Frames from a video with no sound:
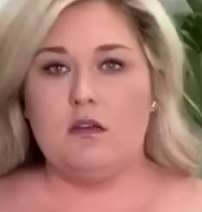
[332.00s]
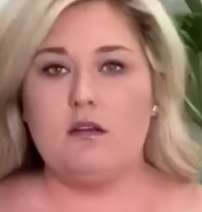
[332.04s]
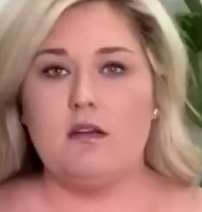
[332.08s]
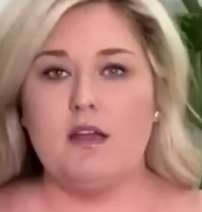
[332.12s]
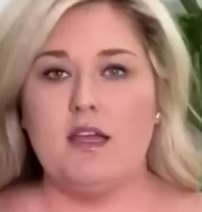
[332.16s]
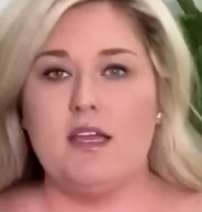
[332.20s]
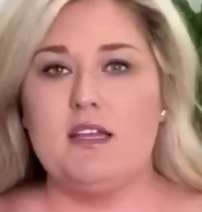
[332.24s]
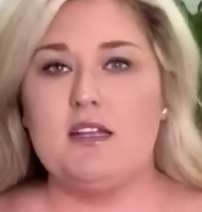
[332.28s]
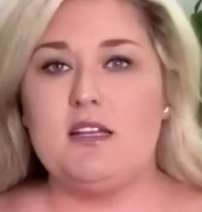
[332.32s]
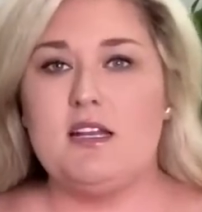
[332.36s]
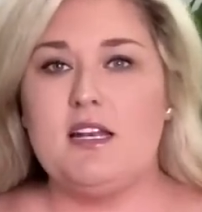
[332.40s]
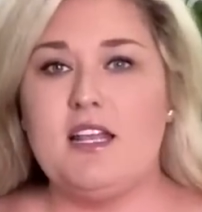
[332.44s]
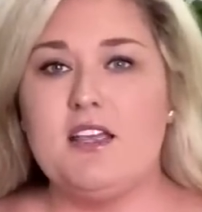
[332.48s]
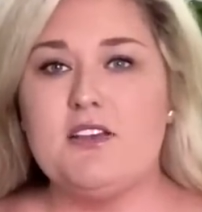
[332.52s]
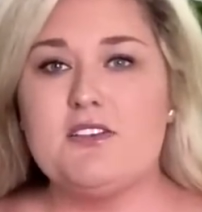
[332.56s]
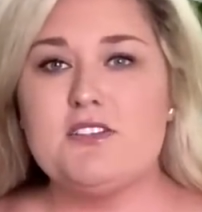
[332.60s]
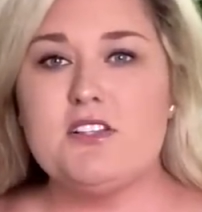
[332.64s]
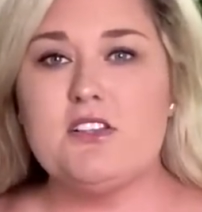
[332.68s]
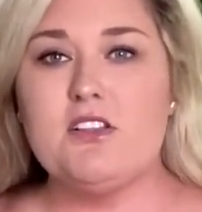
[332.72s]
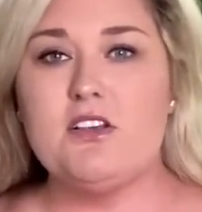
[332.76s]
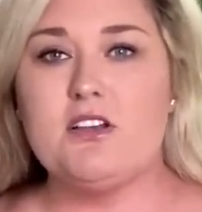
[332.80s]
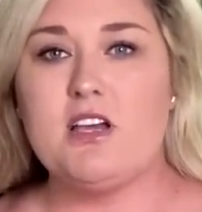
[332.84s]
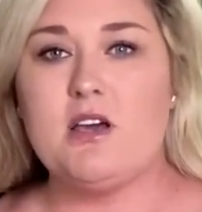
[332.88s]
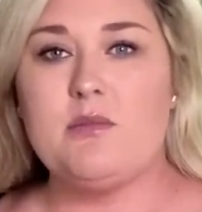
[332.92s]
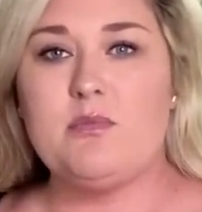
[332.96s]
All right, and here's
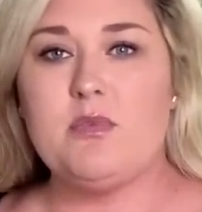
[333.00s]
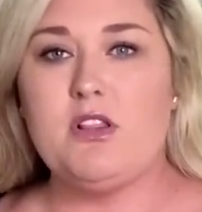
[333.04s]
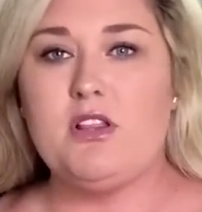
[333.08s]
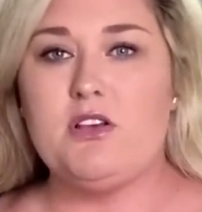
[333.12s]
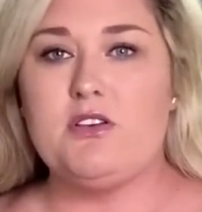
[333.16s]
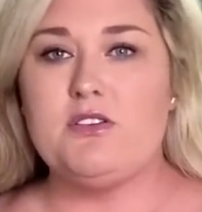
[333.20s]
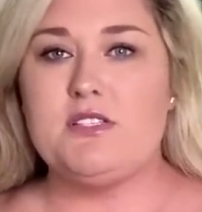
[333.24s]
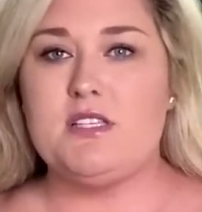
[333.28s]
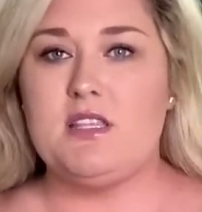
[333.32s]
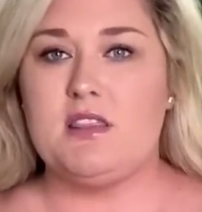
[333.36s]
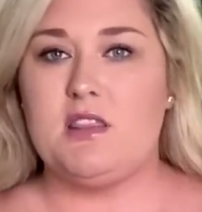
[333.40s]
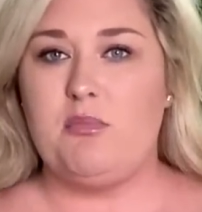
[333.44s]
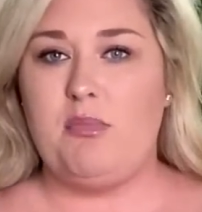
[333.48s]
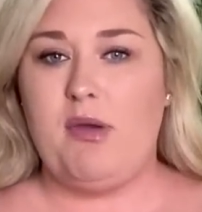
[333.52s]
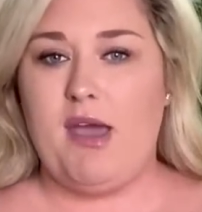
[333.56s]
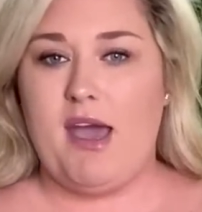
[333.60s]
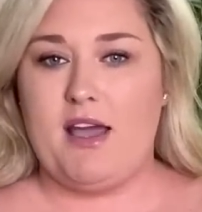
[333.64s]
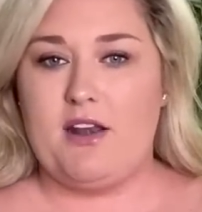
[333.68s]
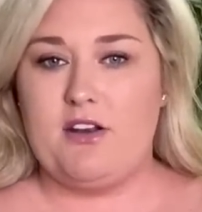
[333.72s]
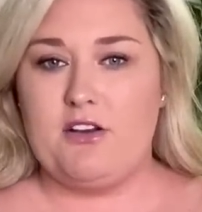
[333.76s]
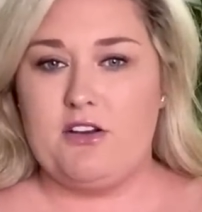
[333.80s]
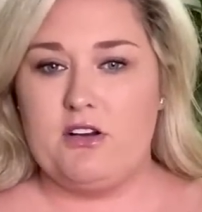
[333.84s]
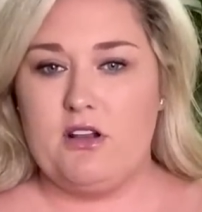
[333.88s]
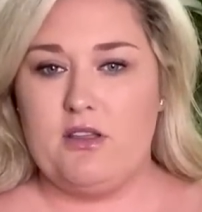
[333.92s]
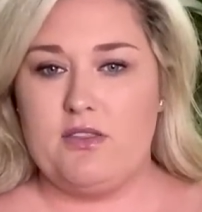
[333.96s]
a look up close at the
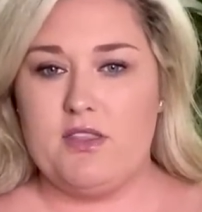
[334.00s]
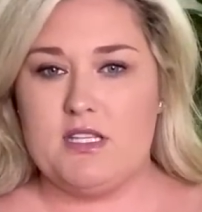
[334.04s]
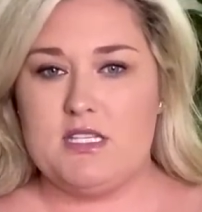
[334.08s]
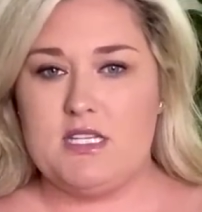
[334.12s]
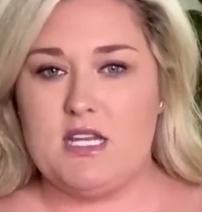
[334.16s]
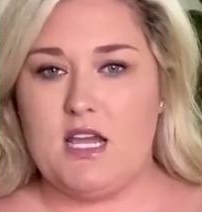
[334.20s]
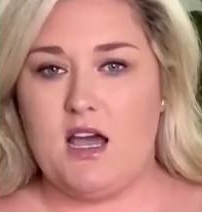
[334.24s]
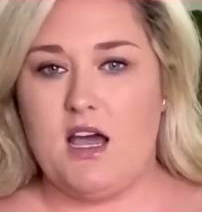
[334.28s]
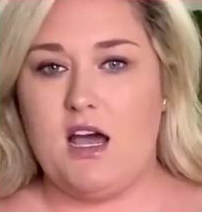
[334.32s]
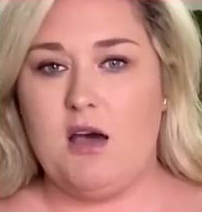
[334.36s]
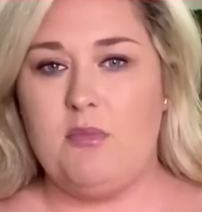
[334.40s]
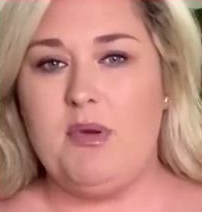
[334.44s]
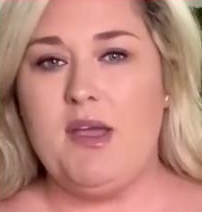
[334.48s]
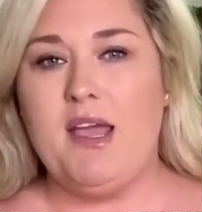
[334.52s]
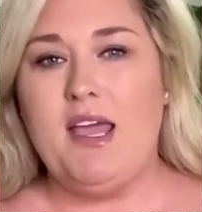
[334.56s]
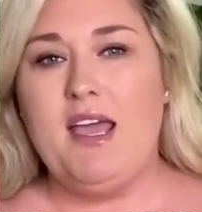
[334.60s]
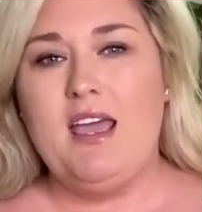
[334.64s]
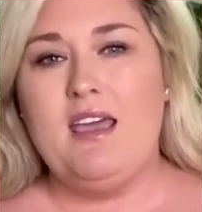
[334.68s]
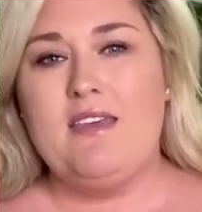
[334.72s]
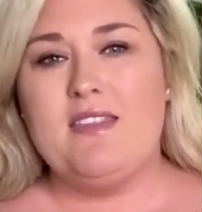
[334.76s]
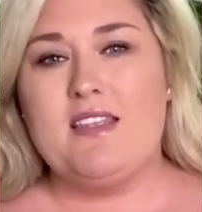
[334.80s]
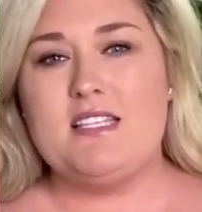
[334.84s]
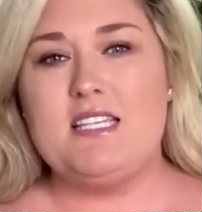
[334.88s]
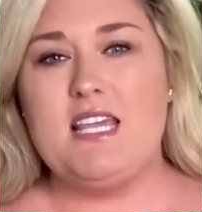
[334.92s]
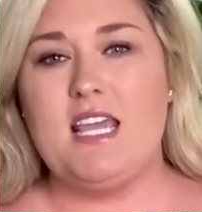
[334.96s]
pattern on the top.
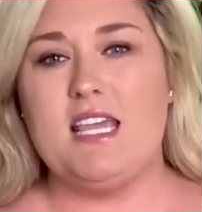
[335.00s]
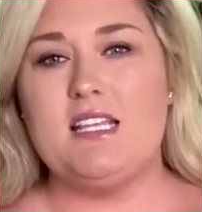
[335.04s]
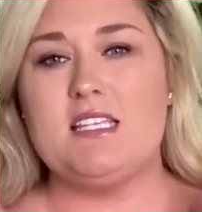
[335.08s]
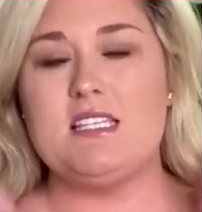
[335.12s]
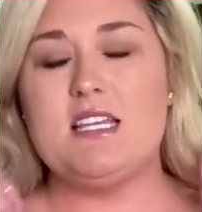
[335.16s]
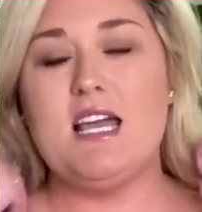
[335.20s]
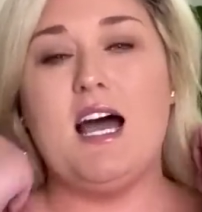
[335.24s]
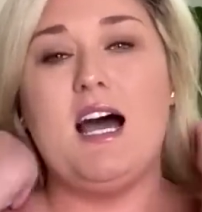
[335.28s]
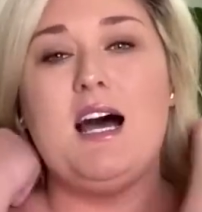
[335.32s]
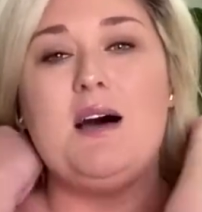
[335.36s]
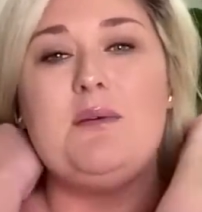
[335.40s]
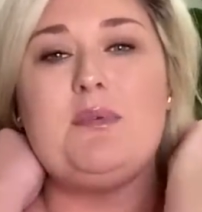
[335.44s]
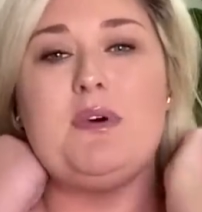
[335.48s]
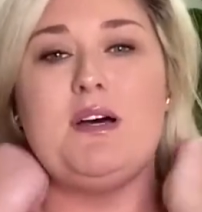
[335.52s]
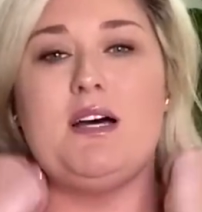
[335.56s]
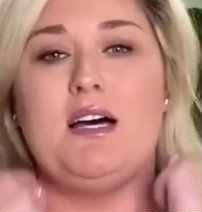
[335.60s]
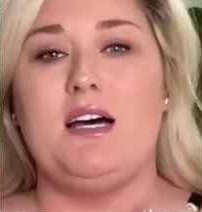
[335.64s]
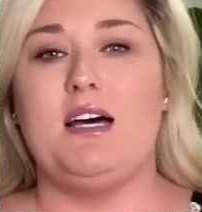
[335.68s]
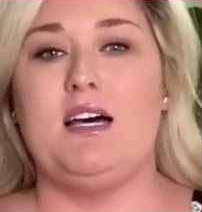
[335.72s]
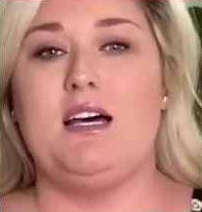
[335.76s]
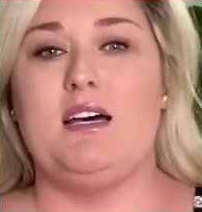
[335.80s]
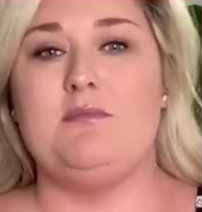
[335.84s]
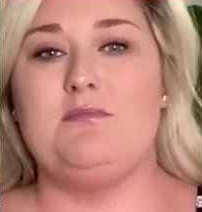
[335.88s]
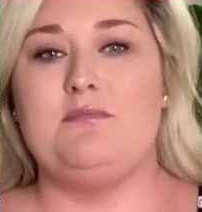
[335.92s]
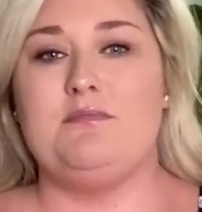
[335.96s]
The tank top,
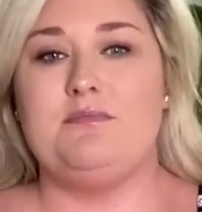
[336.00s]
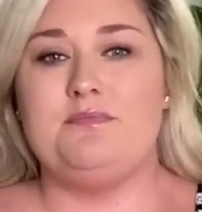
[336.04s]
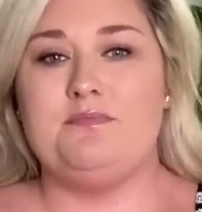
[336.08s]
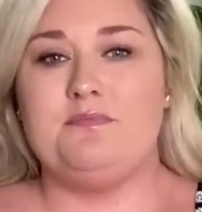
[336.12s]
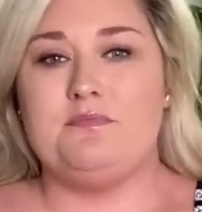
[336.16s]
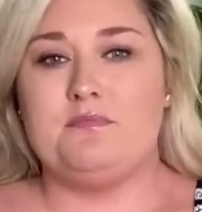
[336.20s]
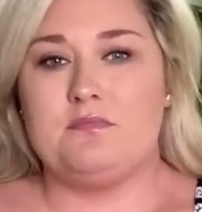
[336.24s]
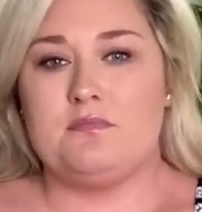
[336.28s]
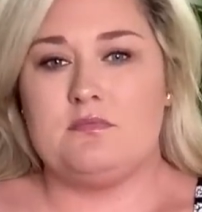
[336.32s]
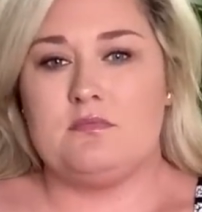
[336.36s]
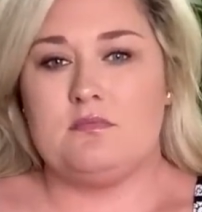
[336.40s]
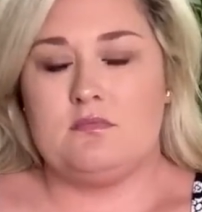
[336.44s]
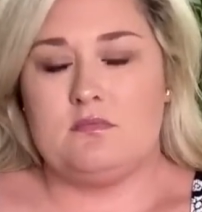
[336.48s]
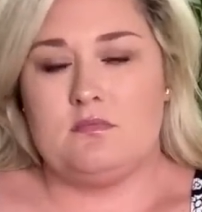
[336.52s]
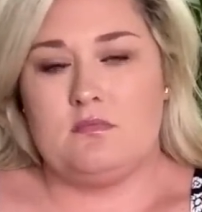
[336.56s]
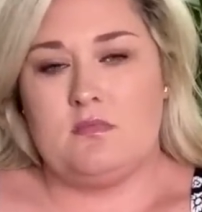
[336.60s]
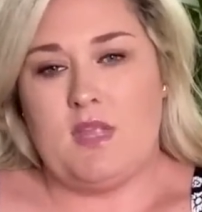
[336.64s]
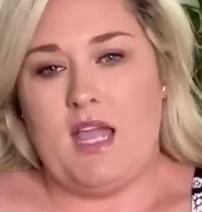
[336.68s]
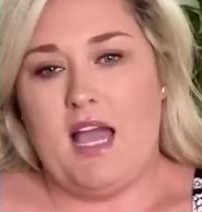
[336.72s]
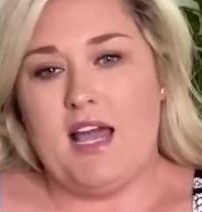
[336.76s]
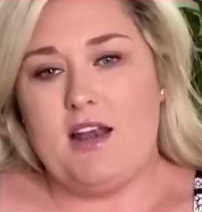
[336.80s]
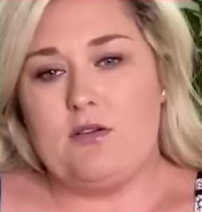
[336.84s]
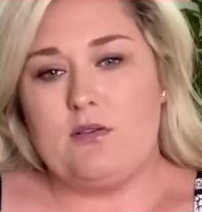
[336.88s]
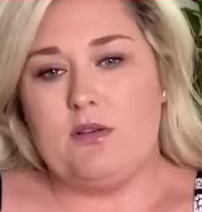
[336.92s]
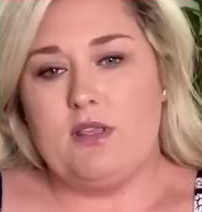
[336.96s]
I
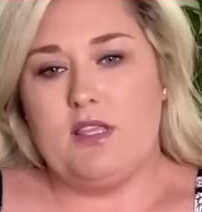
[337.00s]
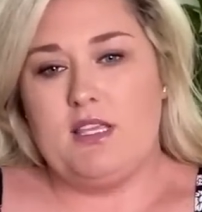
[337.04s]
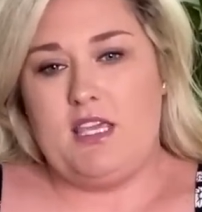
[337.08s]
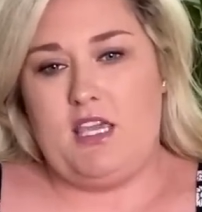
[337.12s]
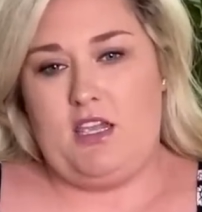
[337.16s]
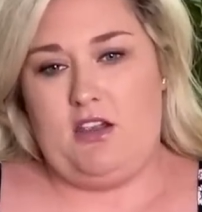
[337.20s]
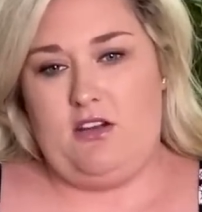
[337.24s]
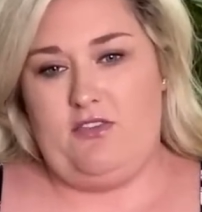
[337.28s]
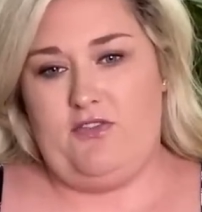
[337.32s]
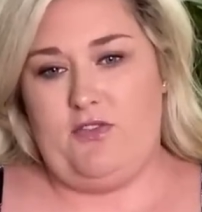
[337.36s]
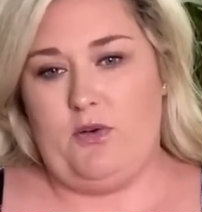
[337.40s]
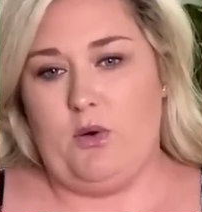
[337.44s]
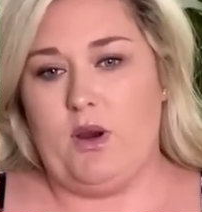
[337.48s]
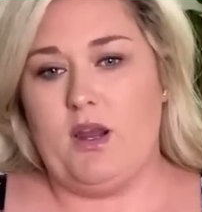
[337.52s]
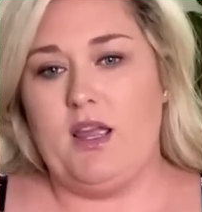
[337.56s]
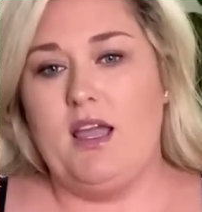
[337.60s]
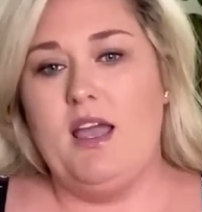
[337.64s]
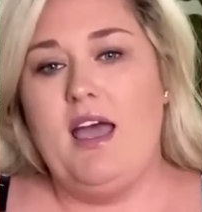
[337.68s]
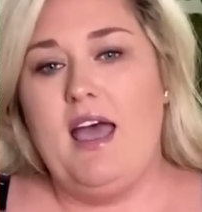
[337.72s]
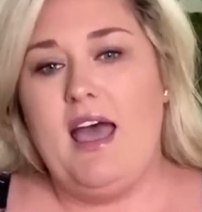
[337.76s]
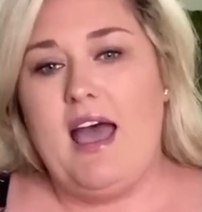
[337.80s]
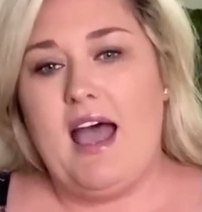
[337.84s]
don't really care for.